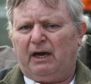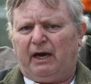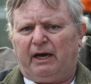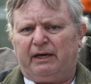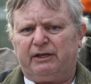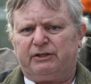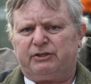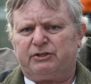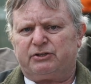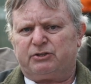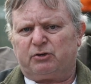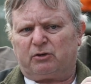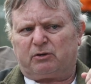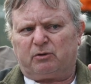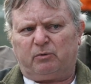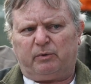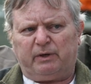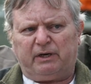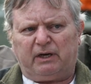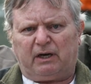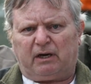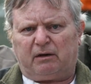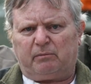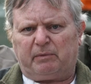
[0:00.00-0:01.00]
And it just took the
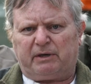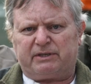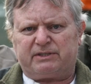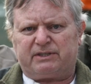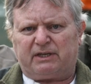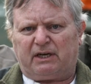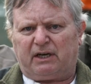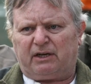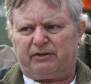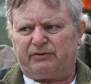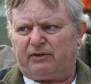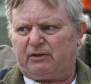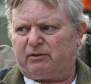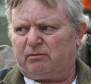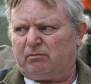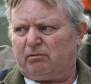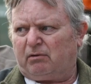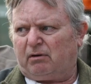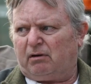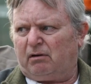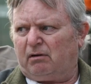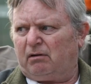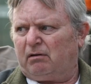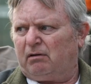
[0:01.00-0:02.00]
wind out of my sails. And I
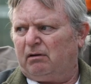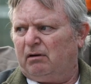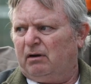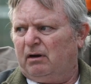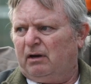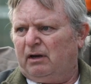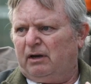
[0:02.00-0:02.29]
thought, oh,